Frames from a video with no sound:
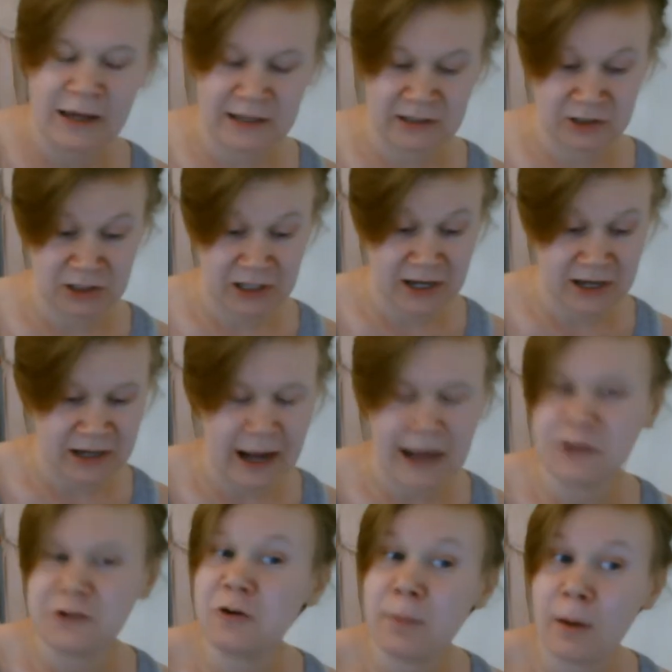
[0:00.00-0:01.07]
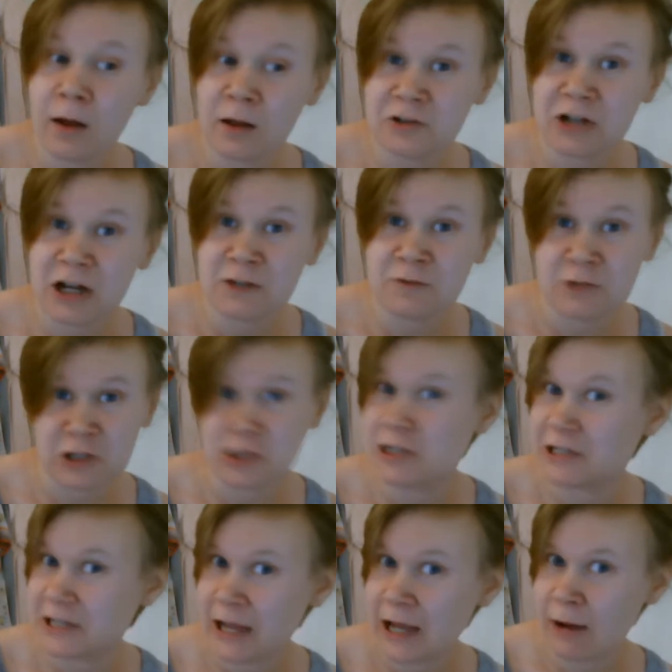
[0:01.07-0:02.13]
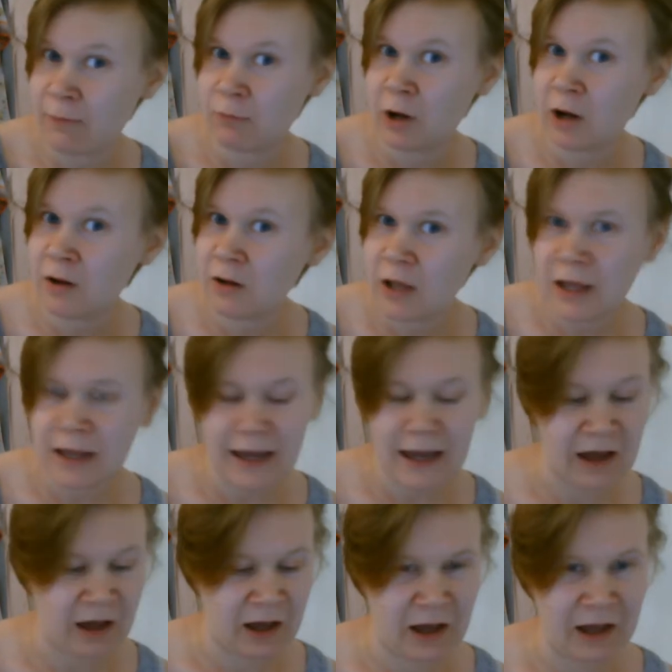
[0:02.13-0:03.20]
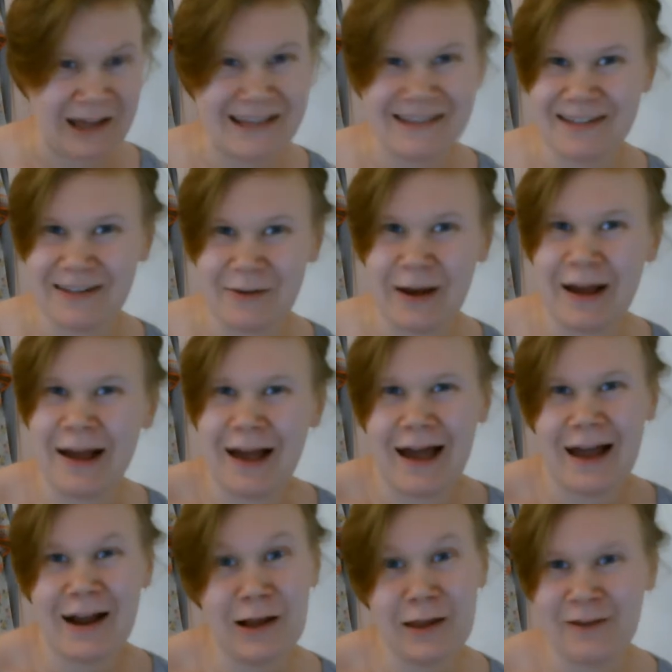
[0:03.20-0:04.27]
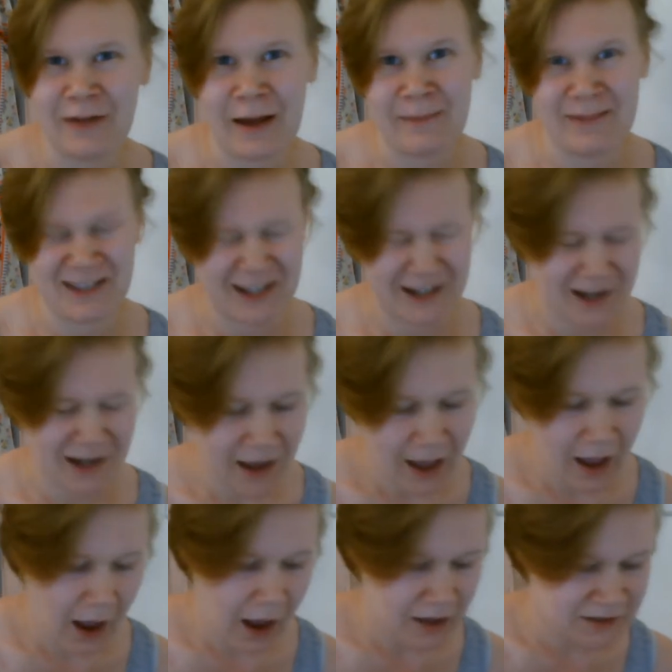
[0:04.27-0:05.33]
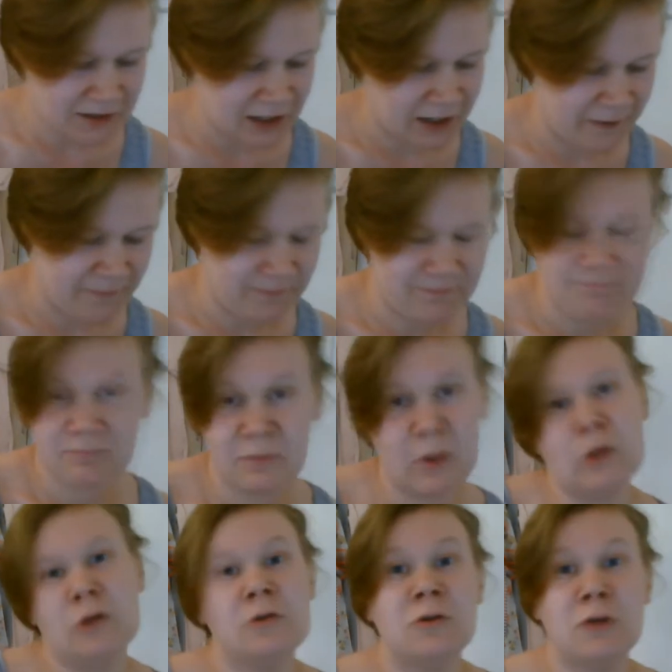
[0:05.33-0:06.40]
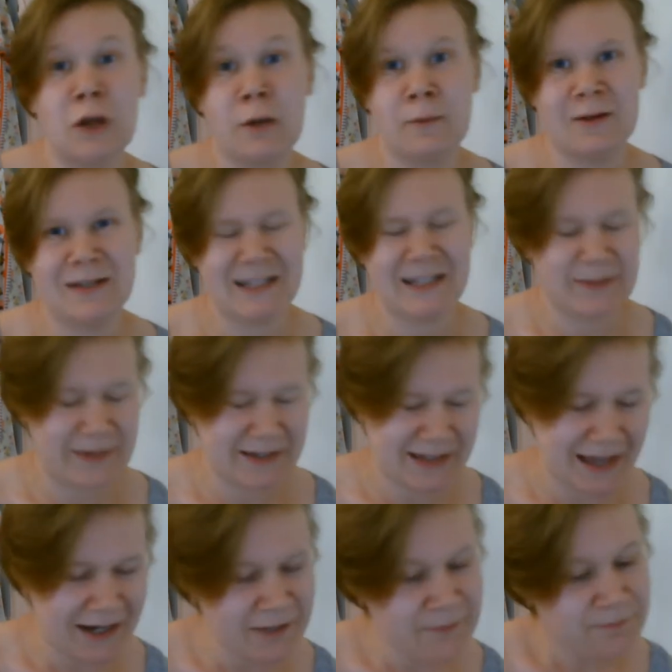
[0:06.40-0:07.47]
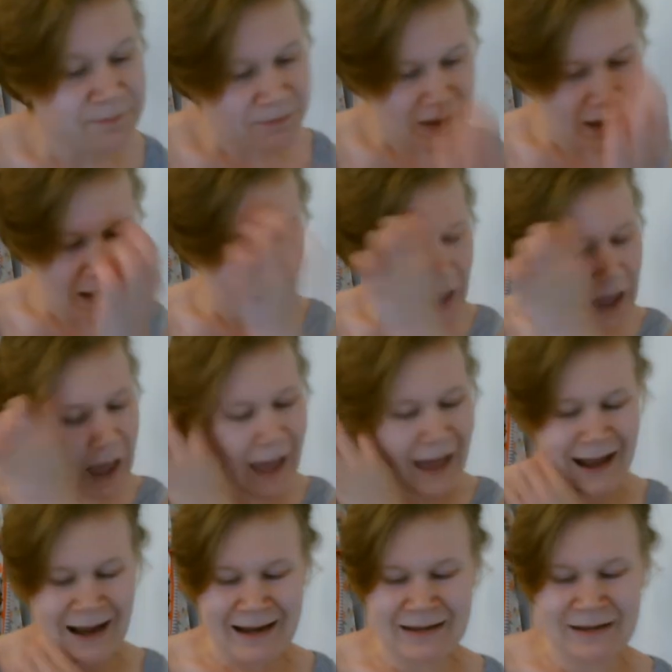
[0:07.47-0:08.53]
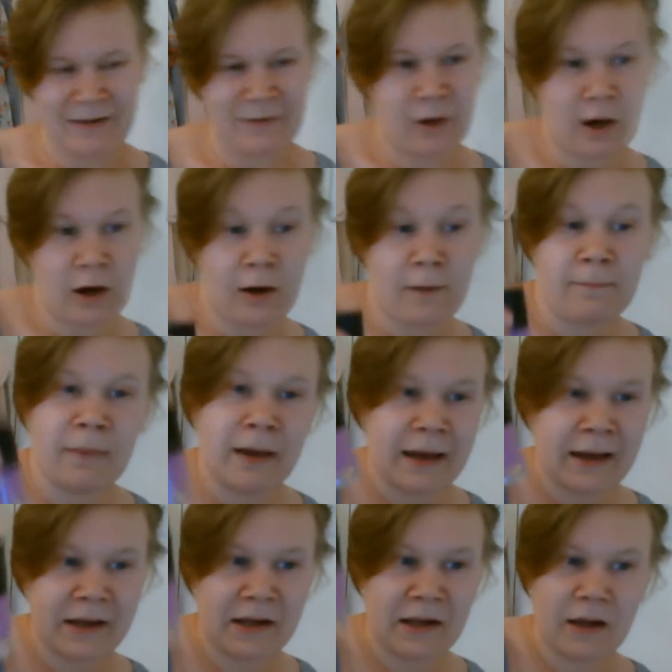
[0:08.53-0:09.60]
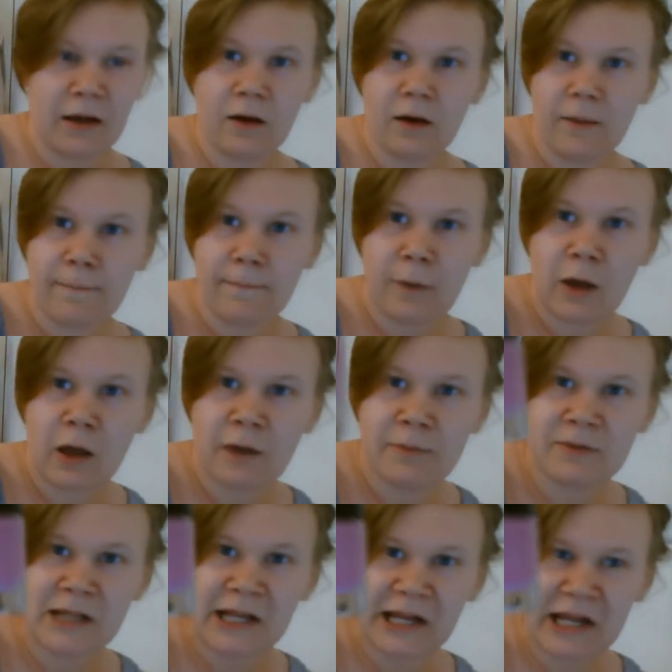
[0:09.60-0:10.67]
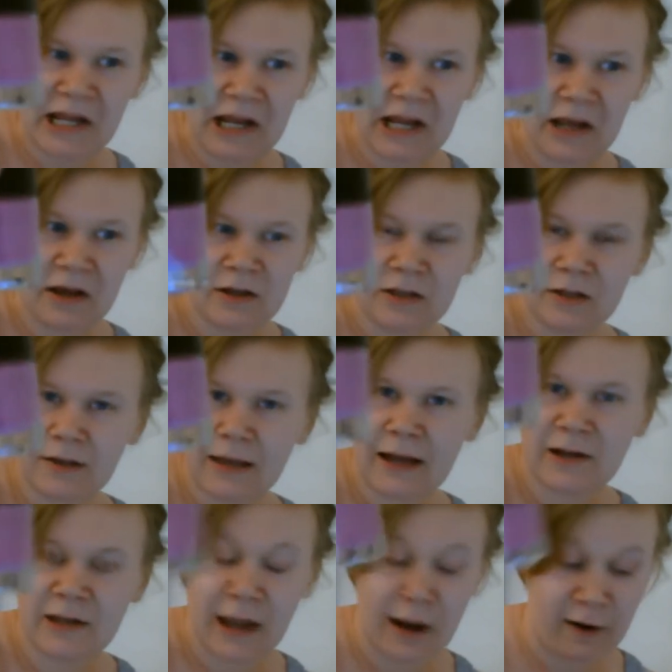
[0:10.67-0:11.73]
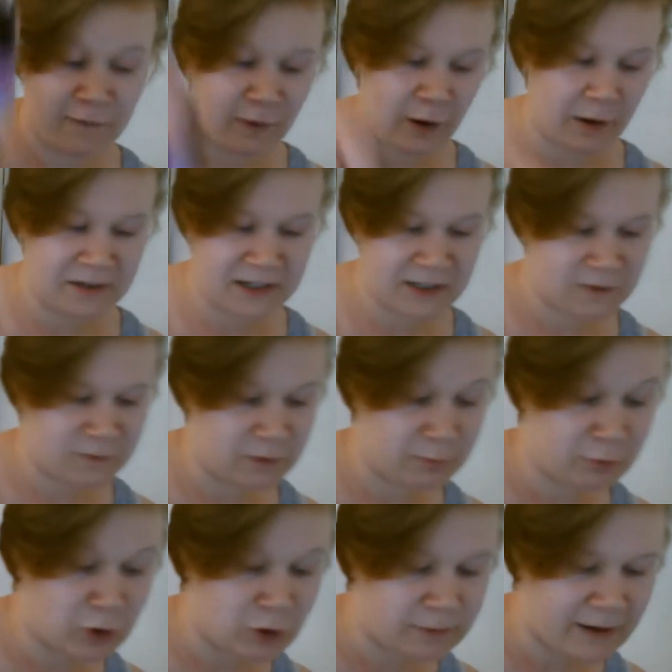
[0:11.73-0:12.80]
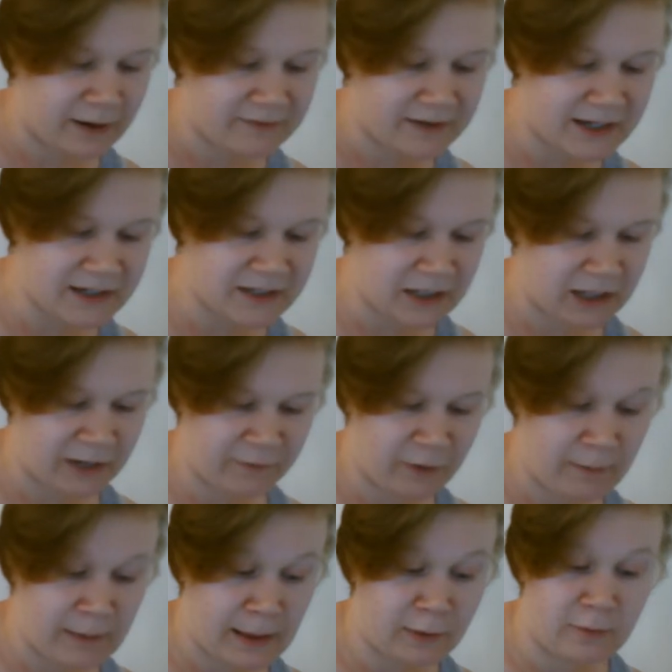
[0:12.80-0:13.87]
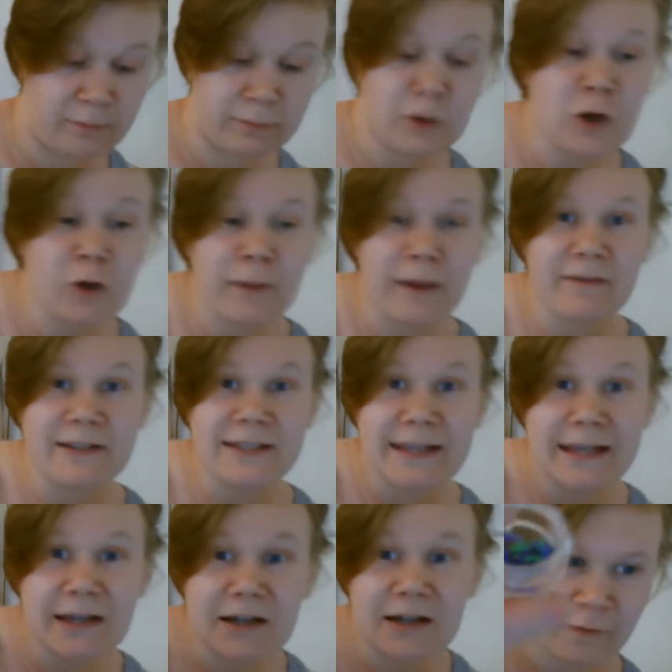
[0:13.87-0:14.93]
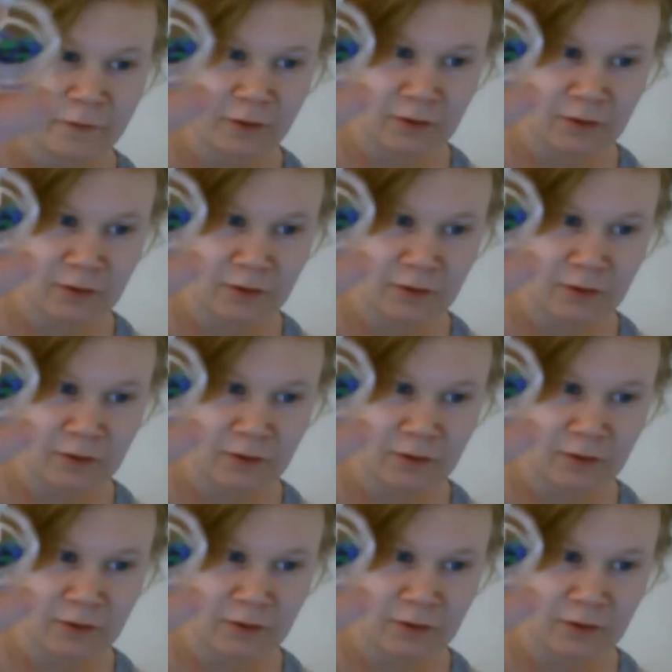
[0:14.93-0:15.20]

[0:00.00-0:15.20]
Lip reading: shit. I do apologise for the shitty camera. I got that for Amazon, so no more need to be said. And I've got my purpley kind of nail varnish for the blueberries, and I've got my little blueberries here too.